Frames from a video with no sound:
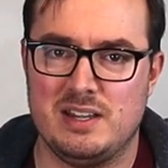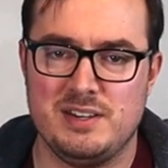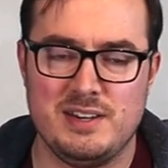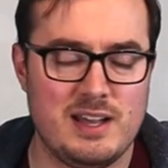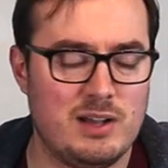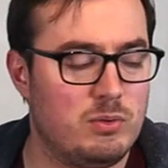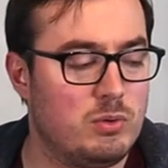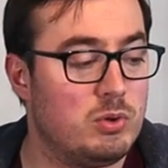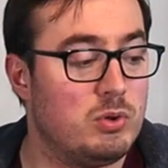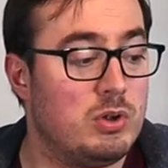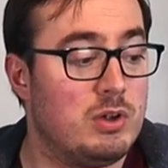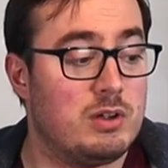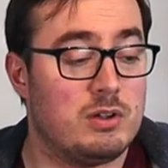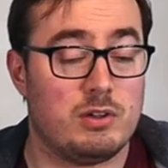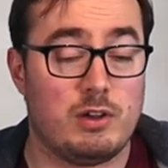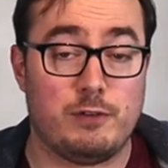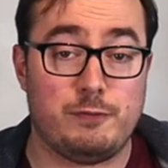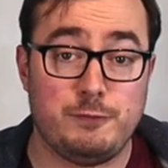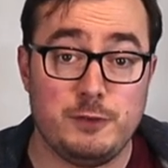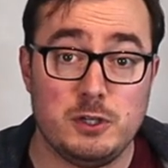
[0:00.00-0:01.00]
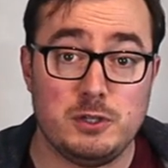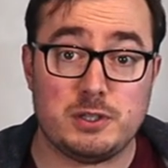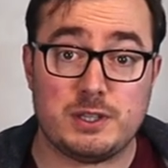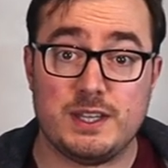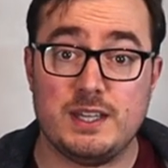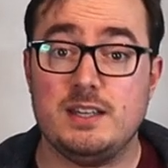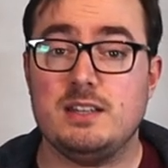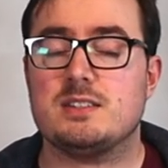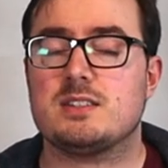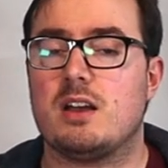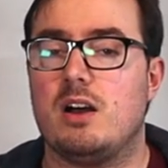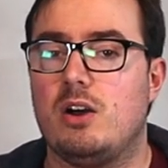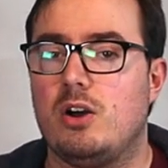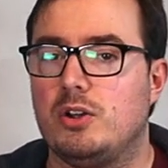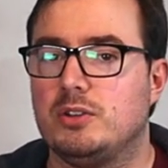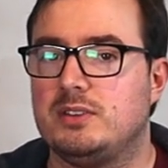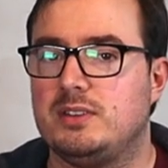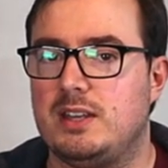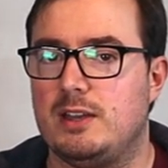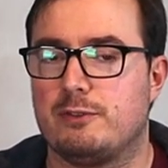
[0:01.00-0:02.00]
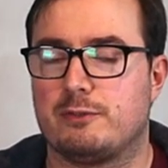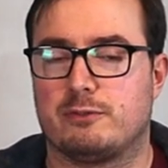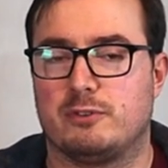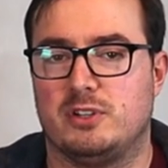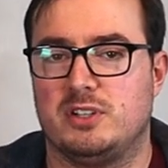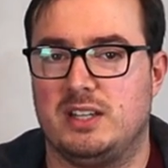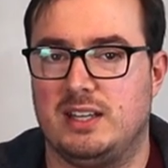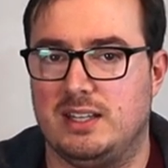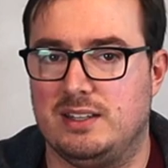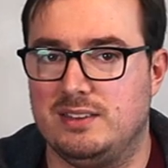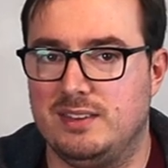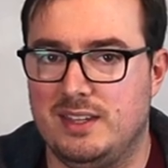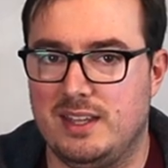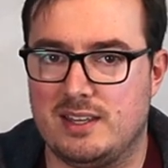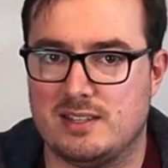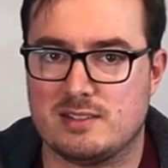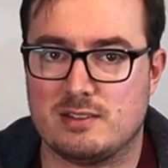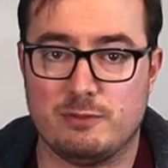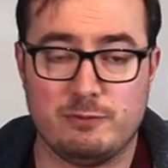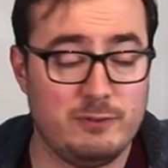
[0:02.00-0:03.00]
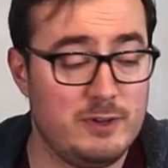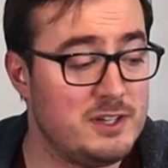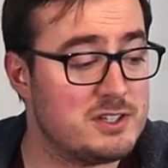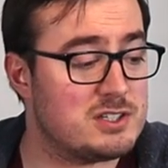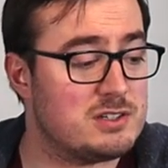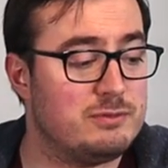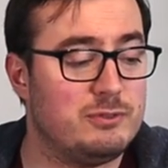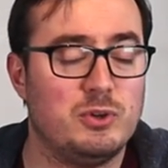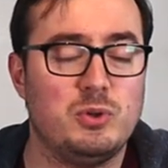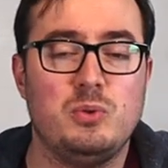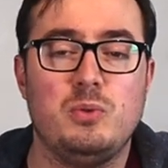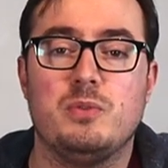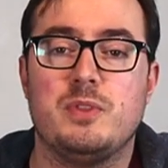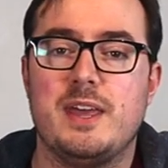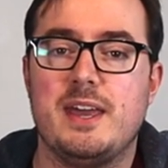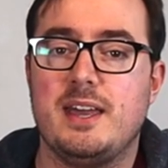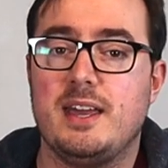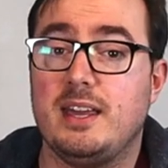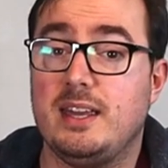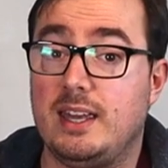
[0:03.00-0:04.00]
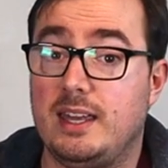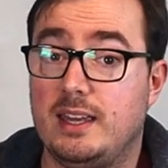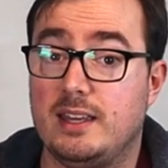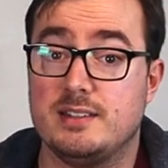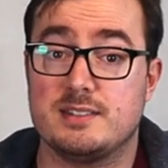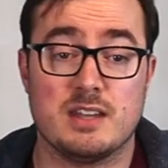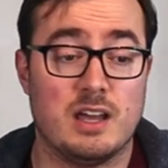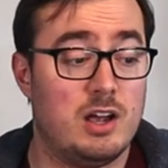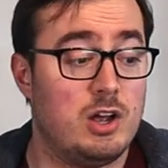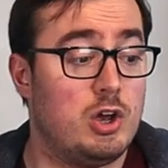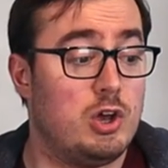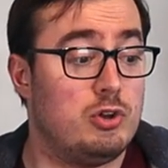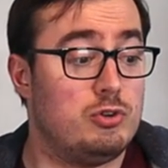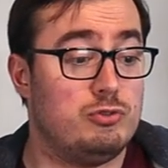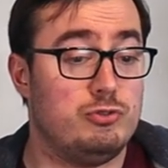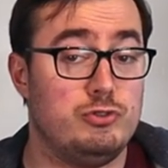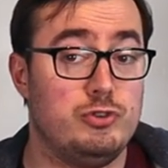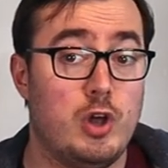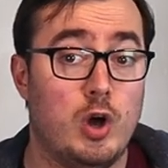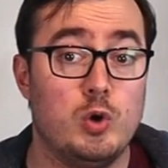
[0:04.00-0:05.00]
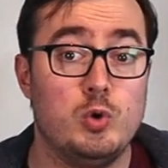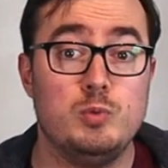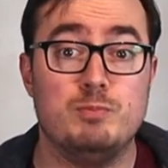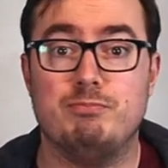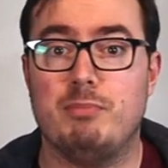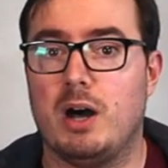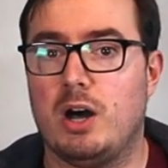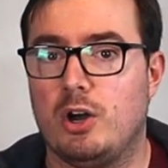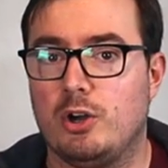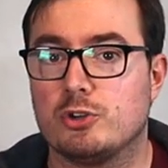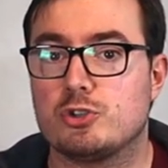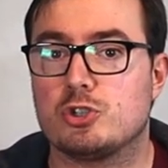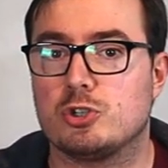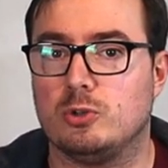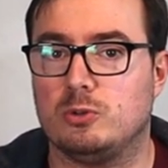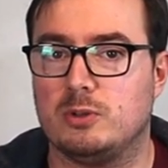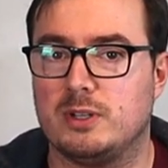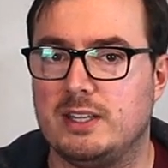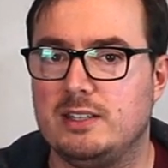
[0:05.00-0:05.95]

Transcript: Now, a few things are different in this. First of all, there is no marshal.